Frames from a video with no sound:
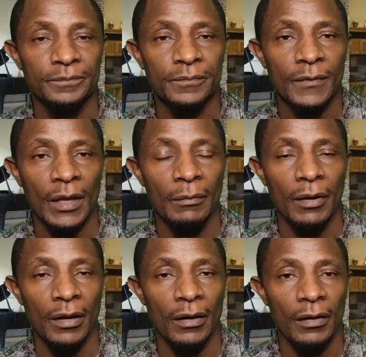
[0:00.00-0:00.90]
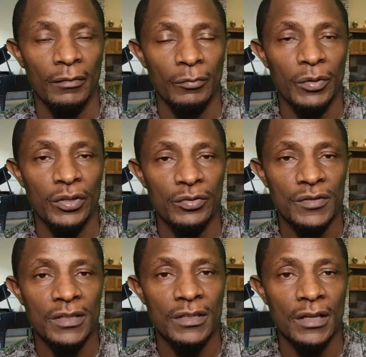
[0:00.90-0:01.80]
will be
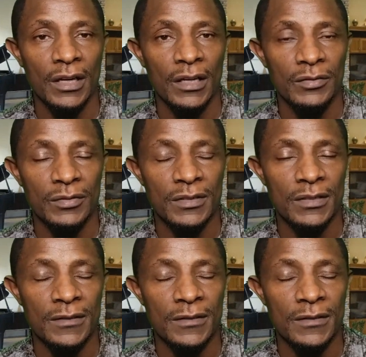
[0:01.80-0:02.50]
using electricity.